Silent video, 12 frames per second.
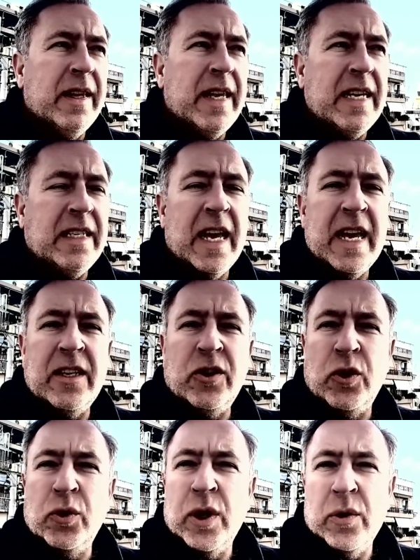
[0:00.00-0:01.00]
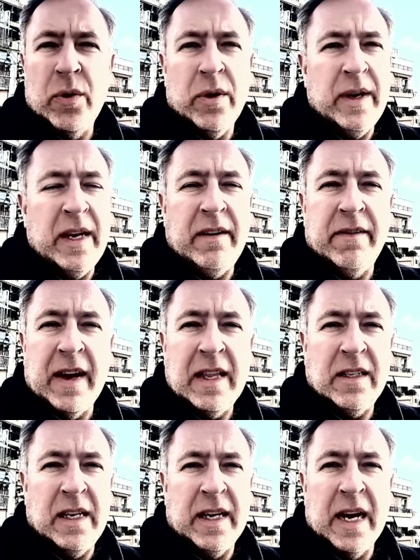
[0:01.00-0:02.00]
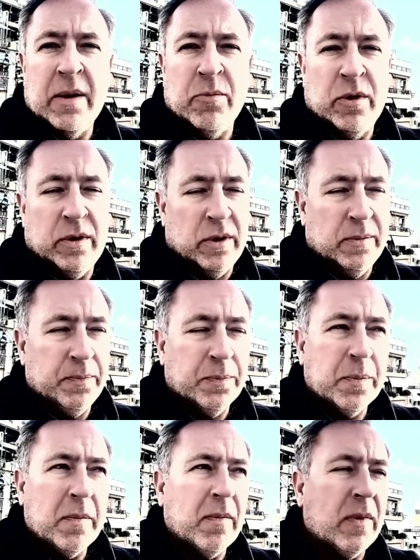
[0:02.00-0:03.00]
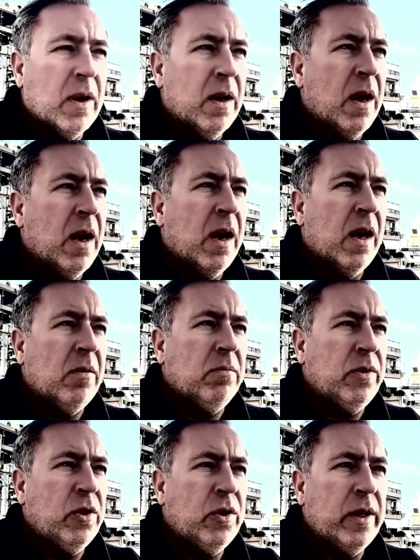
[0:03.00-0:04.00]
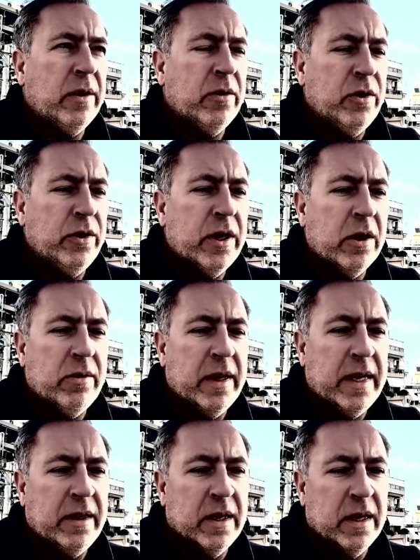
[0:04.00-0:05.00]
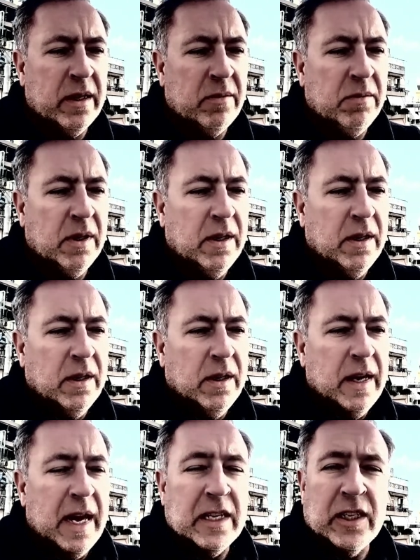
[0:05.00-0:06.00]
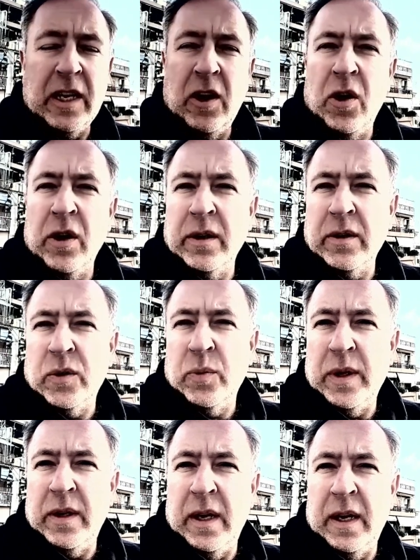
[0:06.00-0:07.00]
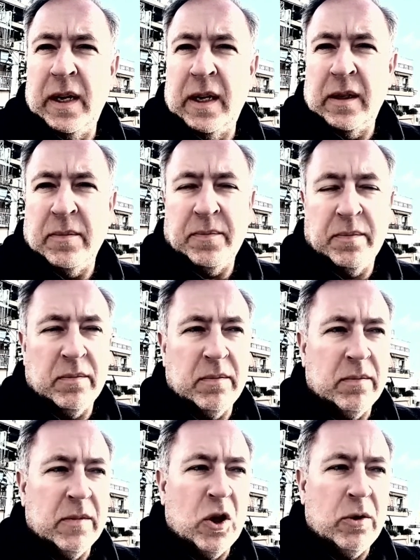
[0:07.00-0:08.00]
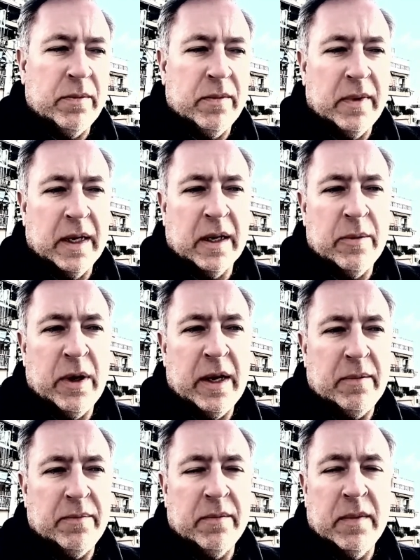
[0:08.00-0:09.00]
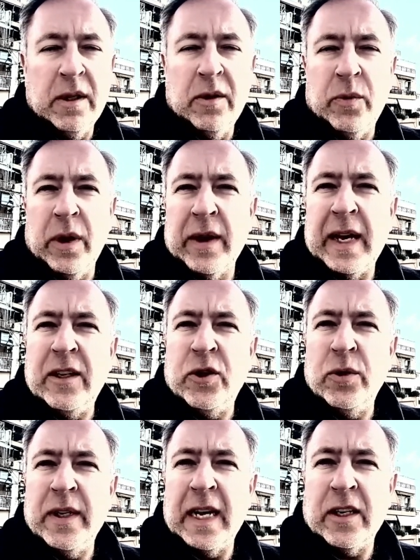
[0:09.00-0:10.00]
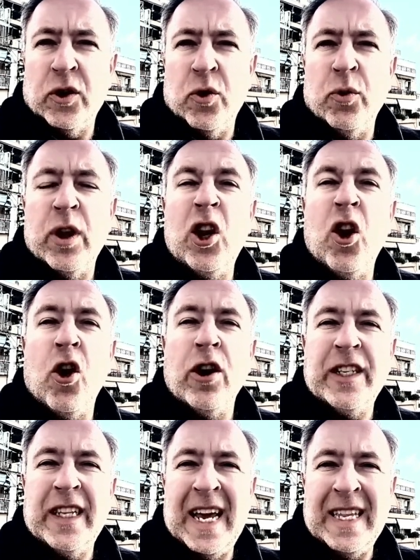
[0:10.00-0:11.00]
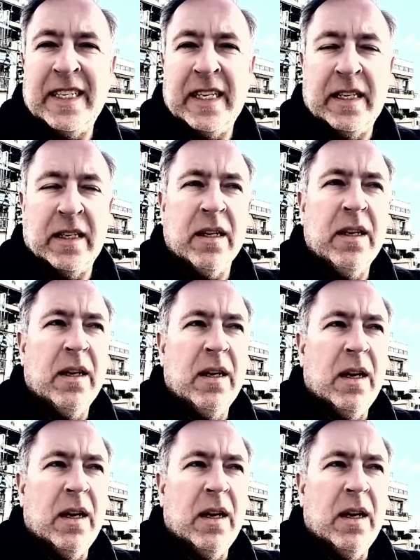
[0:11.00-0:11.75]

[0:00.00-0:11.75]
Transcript: These days, you do not need fancy cameras. You don't need SLRs with, how can I put it, without getting too technical, the large lenses.